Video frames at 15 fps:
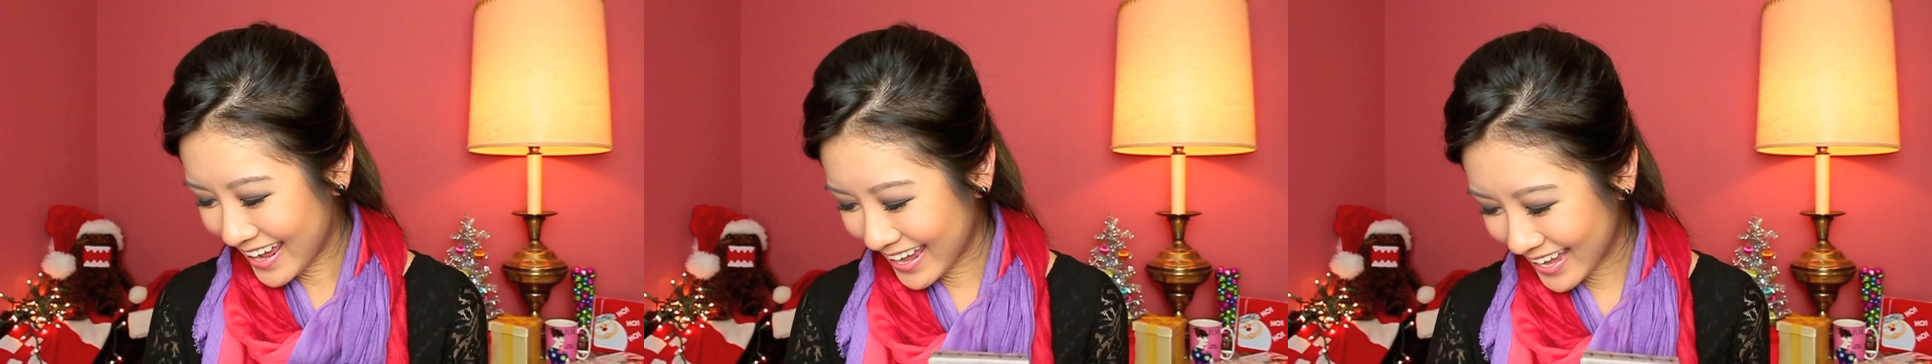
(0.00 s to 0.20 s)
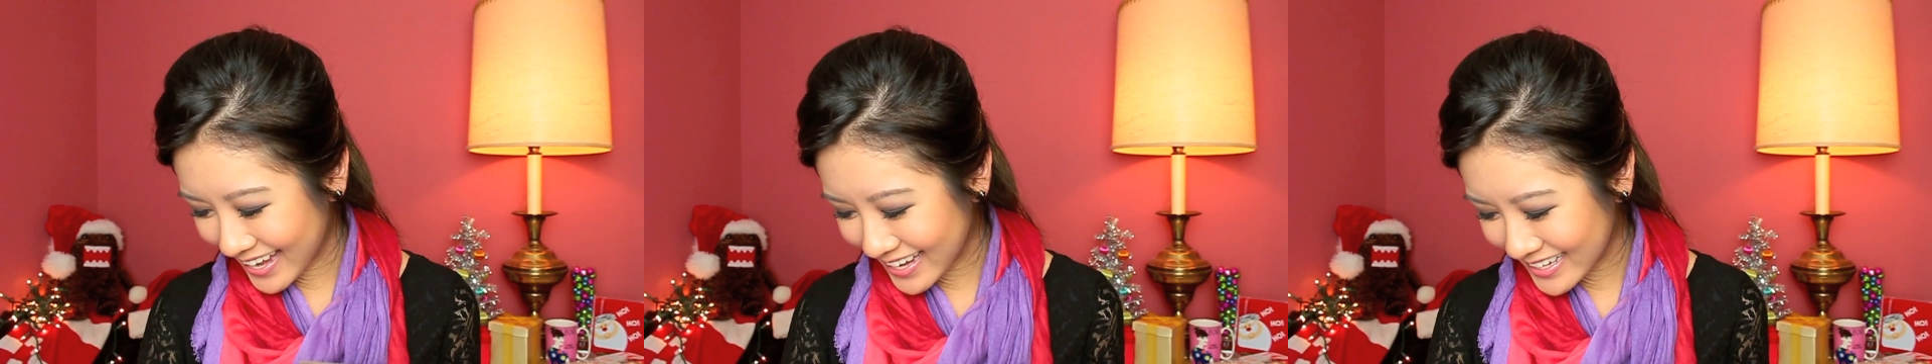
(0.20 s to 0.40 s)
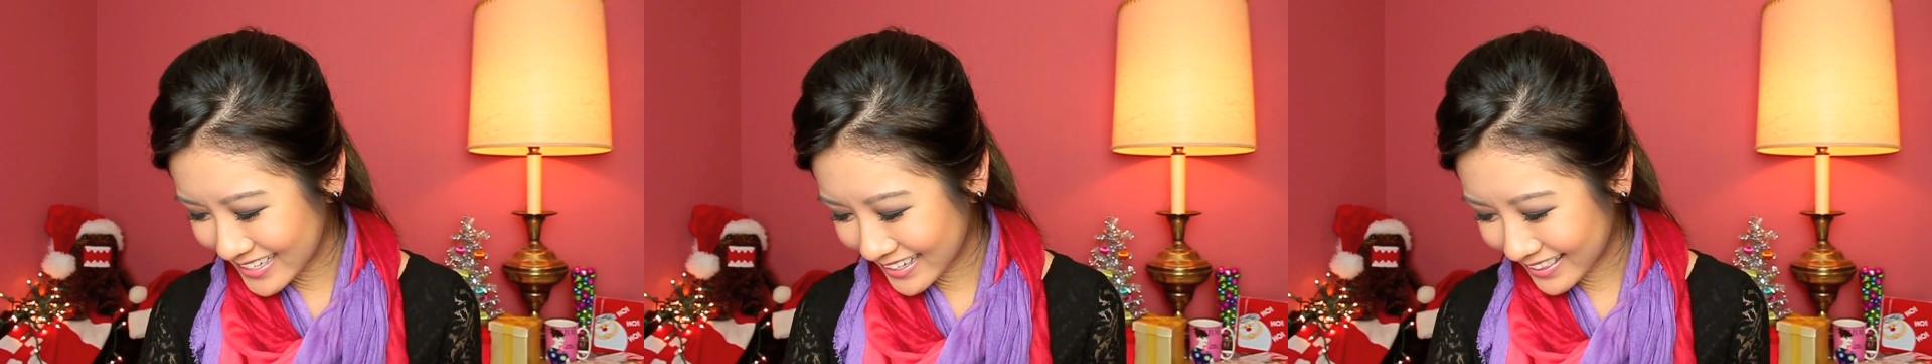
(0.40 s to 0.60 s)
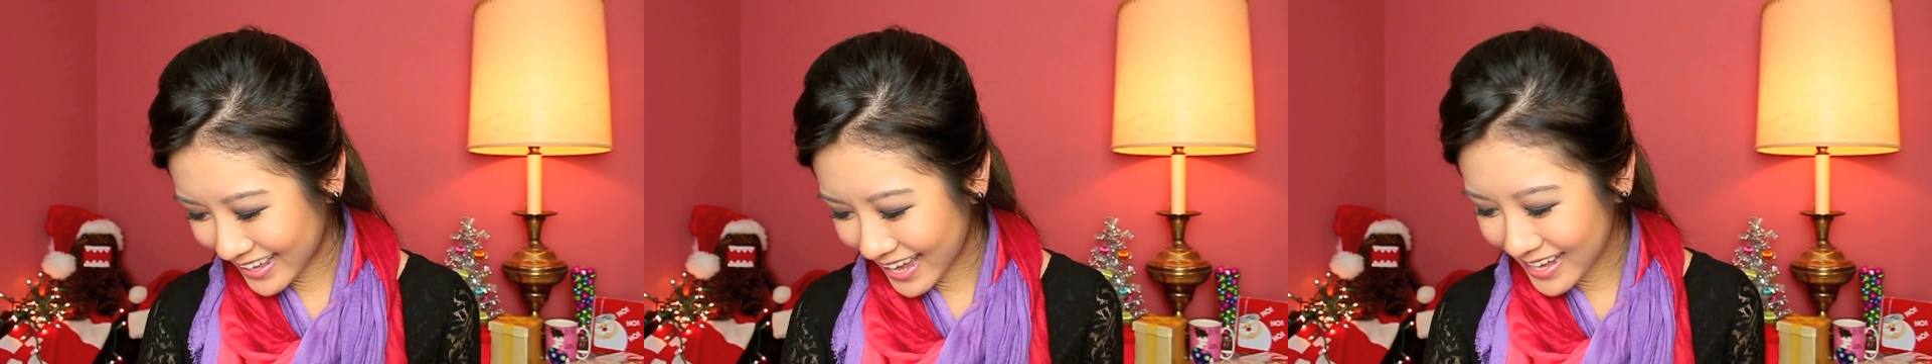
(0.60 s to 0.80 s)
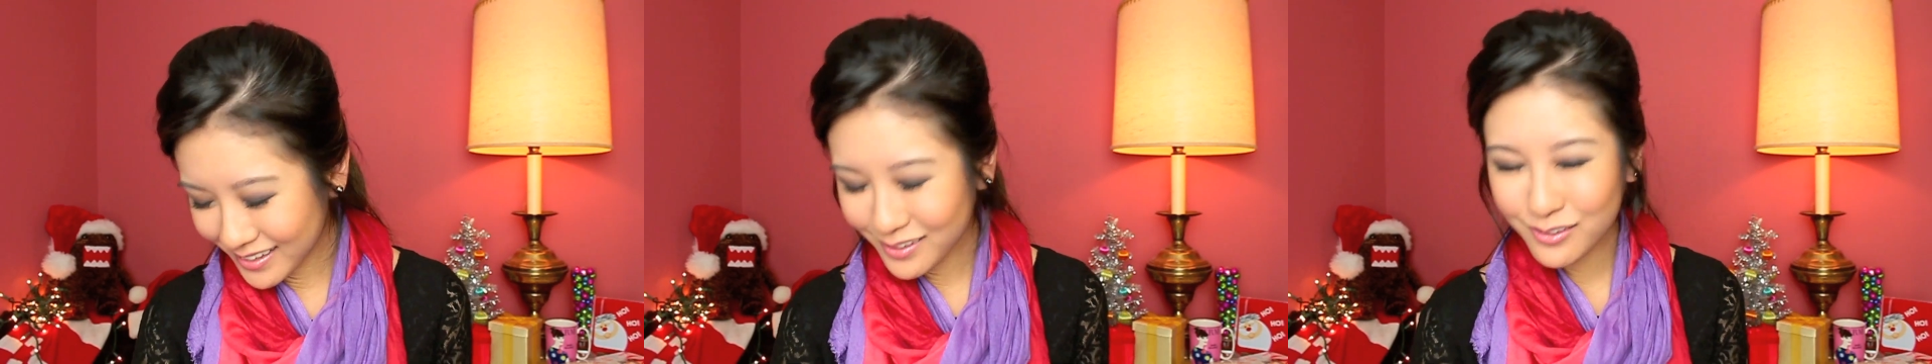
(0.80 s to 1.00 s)
And
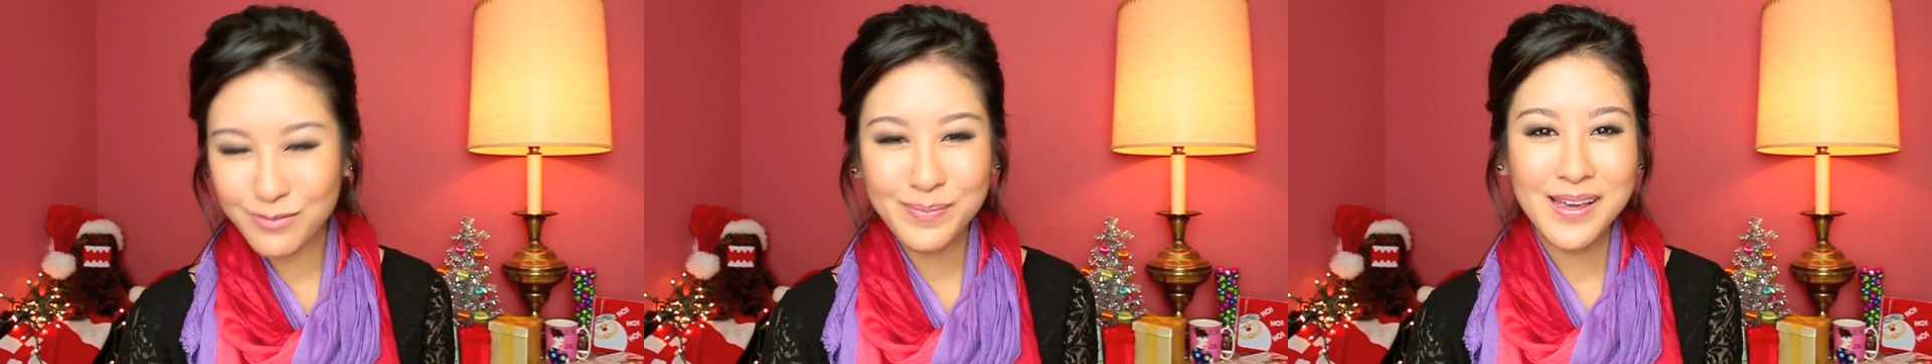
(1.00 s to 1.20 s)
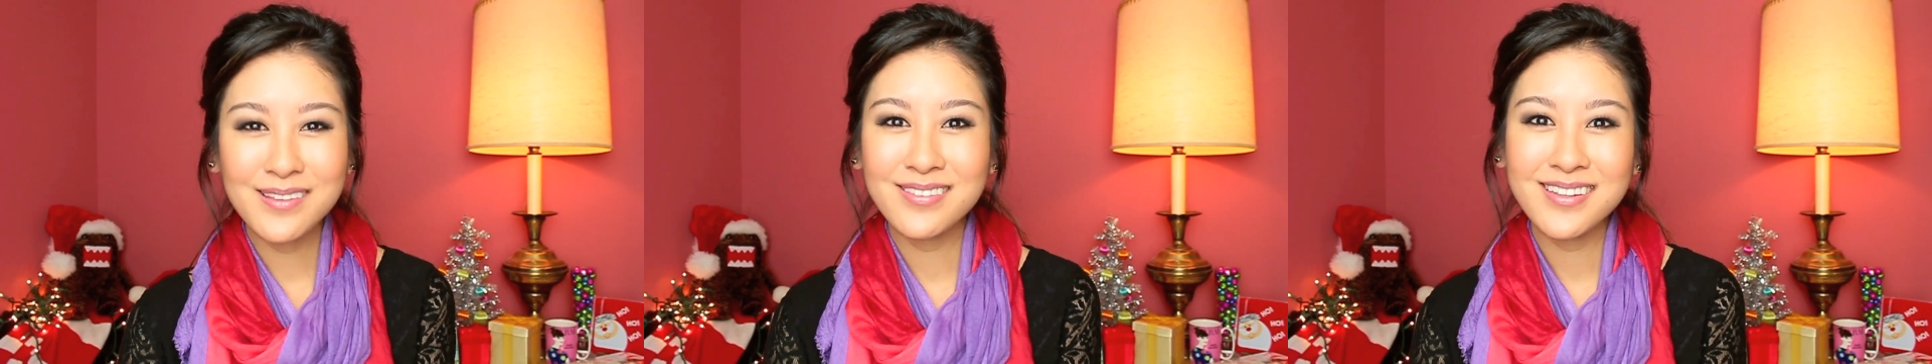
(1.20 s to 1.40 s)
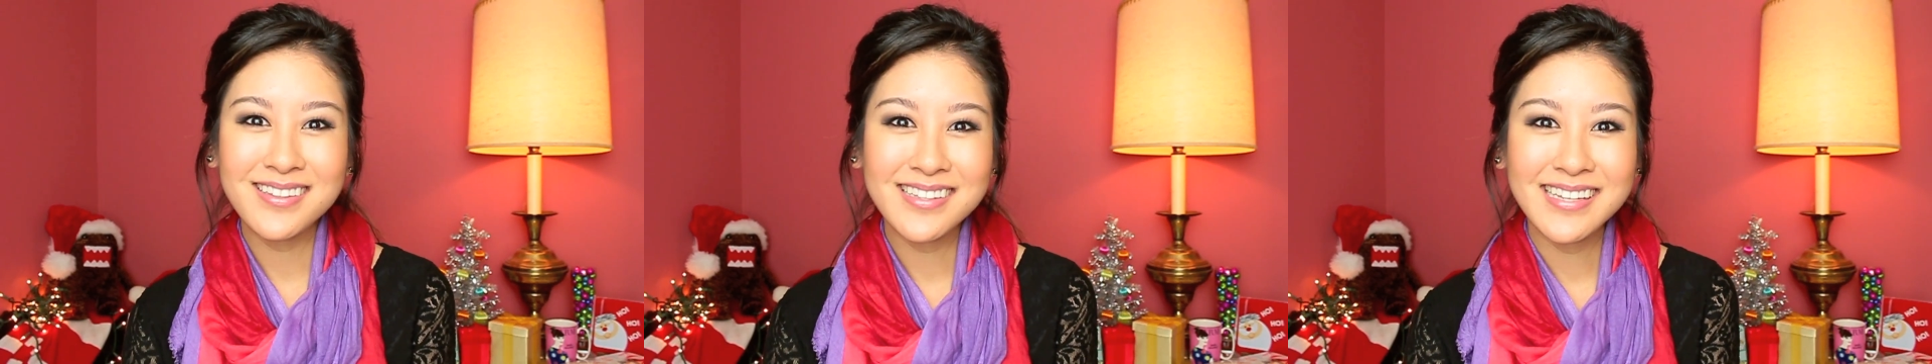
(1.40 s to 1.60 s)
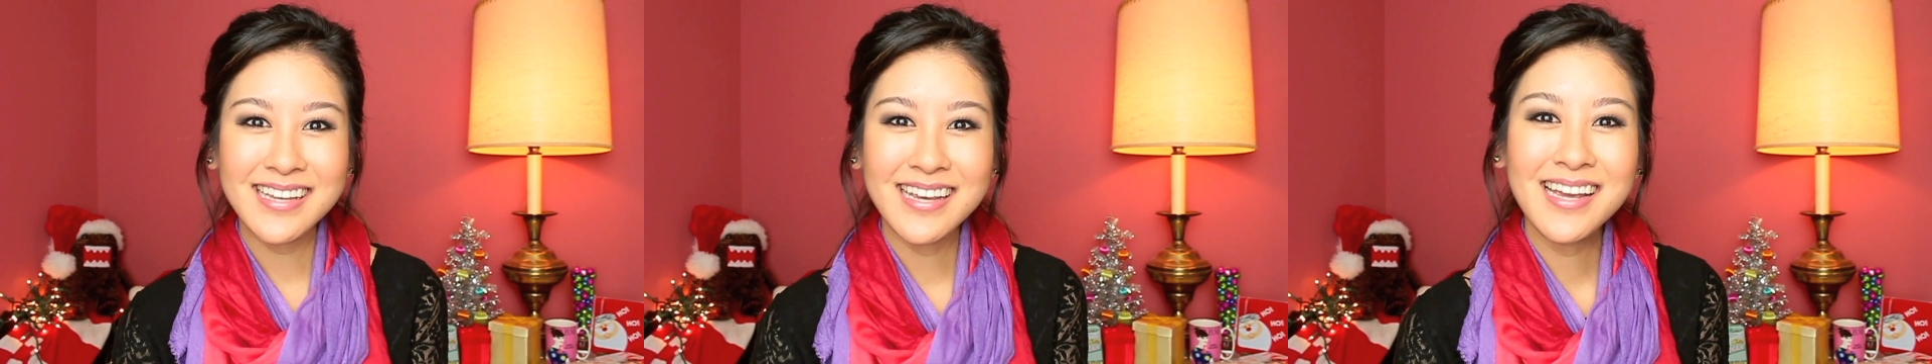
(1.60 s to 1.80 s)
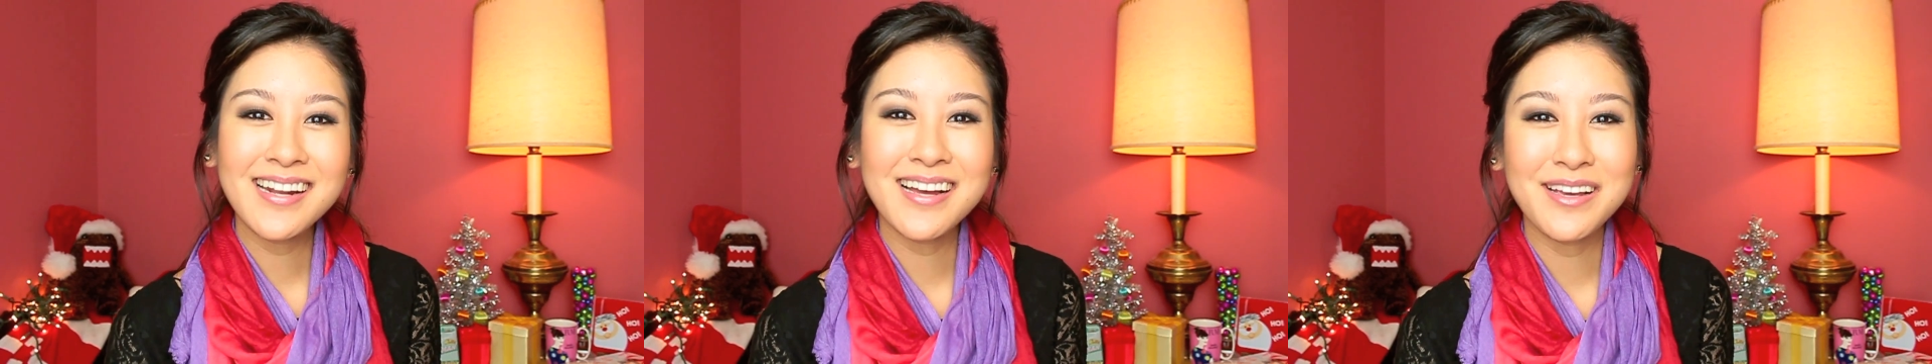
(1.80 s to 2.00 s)
that is
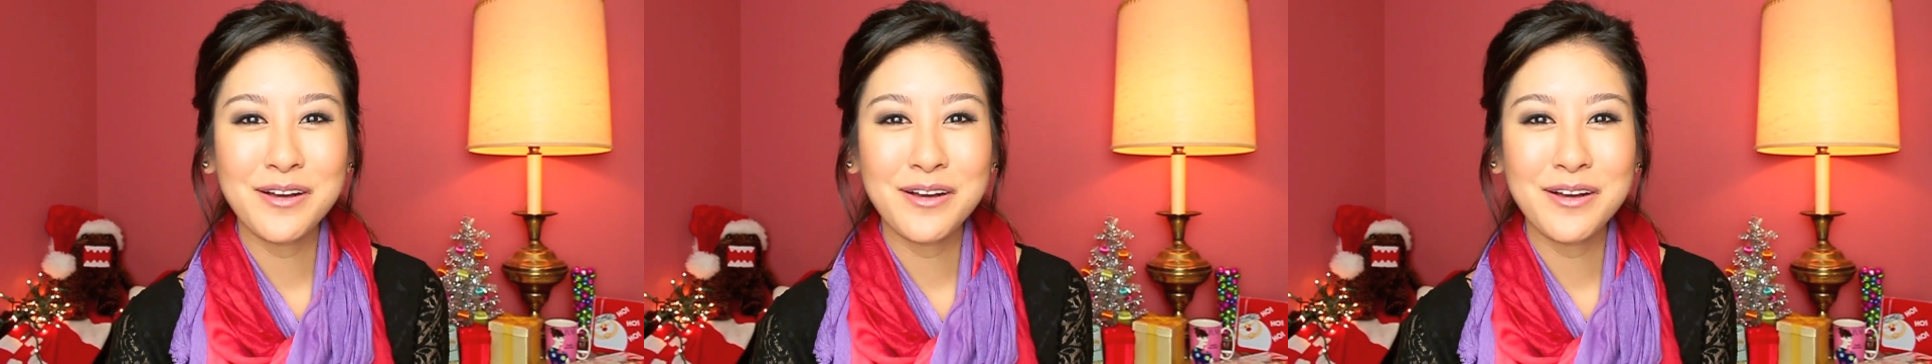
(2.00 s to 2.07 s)
basically it.